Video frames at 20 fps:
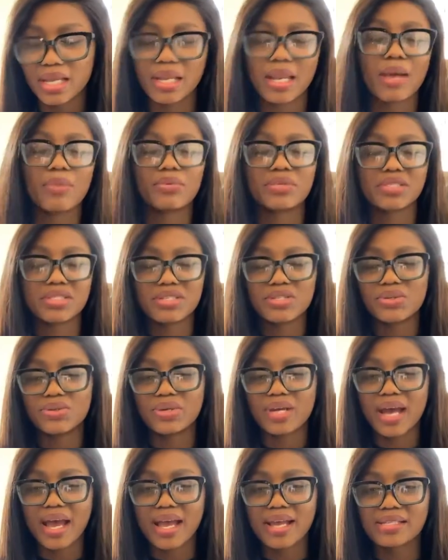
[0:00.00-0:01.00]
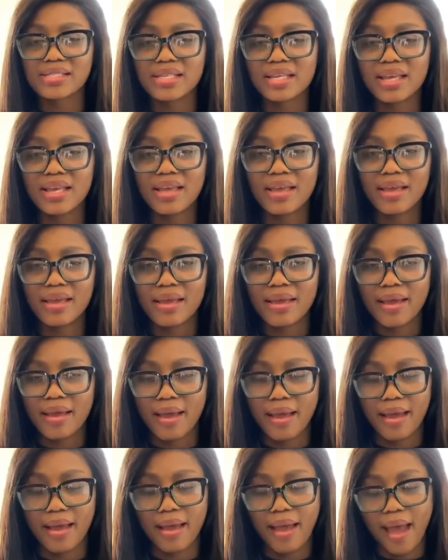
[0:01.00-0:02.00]
And I will see you guys
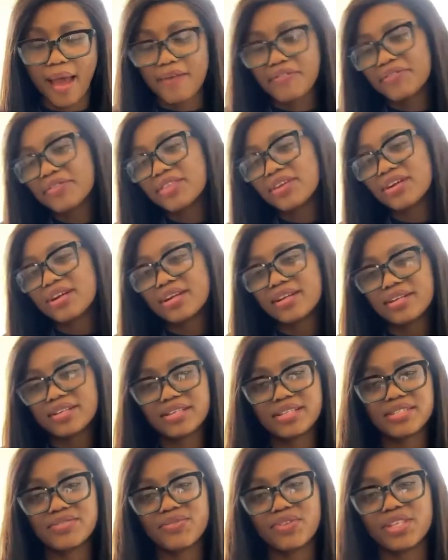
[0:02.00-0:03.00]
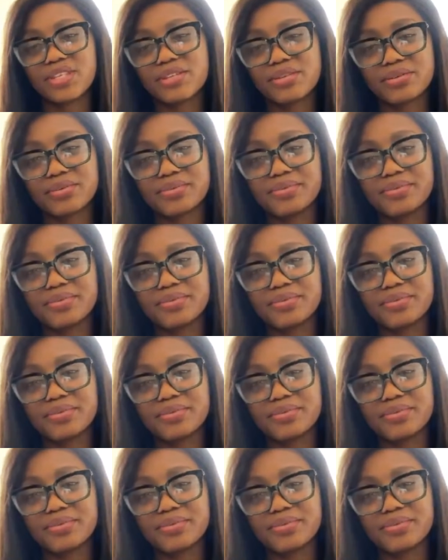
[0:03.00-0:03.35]
after this video.